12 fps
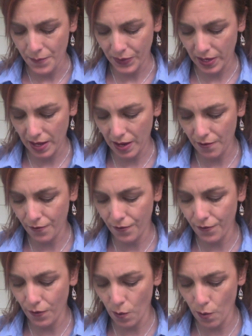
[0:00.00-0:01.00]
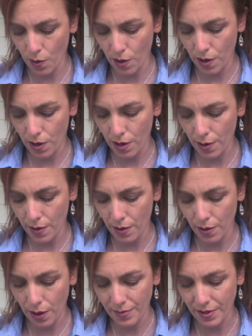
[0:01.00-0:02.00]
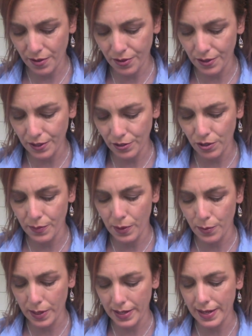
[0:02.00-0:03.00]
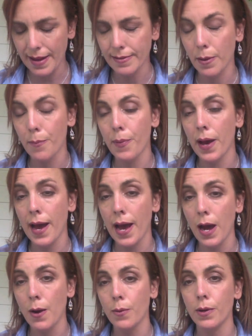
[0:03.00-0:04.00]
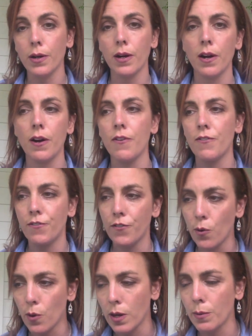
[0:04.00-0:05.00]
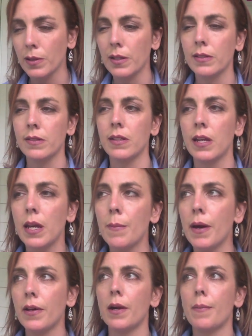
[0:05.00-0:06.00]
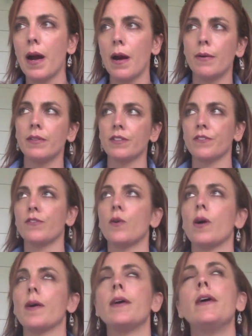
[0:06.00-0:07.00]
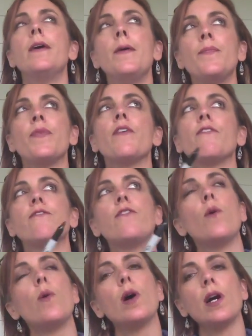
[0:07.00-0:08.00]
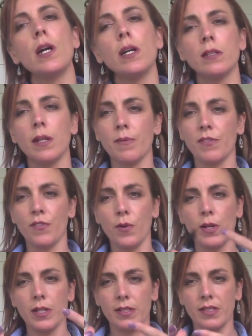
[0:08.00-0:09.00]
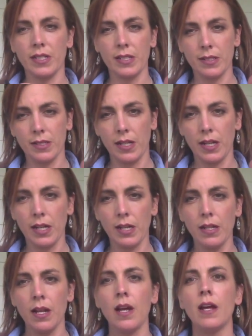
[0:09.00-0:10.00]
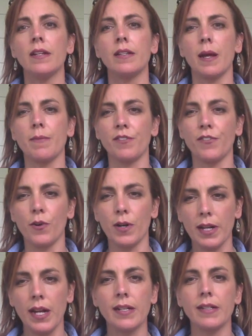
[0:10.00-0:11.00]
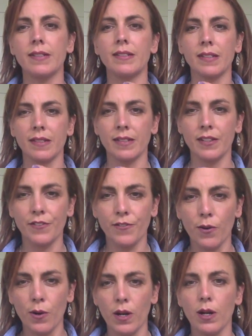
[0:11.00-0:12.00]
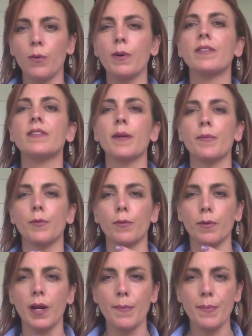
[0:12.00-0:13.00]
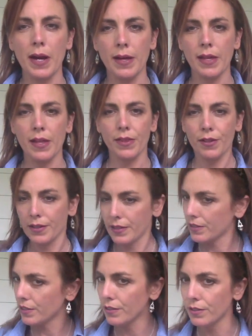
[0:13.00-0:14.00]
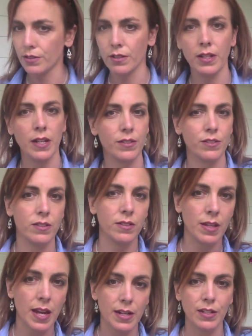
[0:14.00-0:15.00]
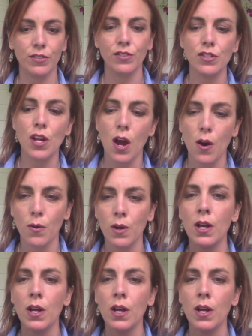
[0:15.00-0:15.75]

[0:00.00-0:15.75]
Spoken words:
Can 32 be written as a power of 4? Well, let's think about our powers of 4. 4 times 4 is 16. Times 4 again is 64. Oh, we skipped right by that 32, so the answer to that is no.